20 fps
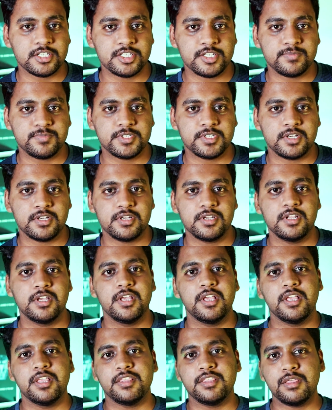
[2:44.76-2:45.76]
consumption,
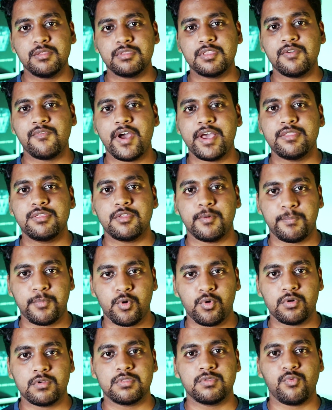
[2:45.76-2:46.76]
this device
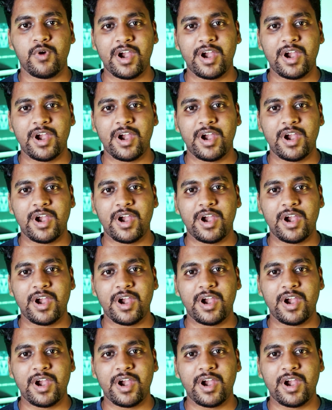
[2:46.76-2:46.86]
supports